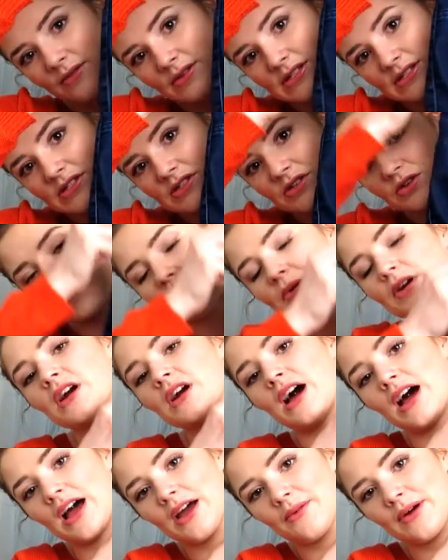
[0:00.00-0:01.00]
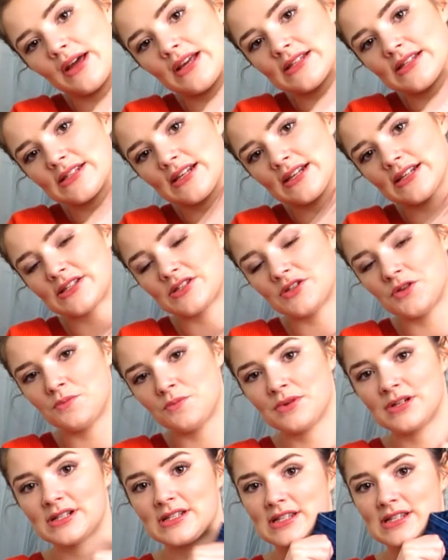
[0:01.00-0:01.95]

super high-waisted, super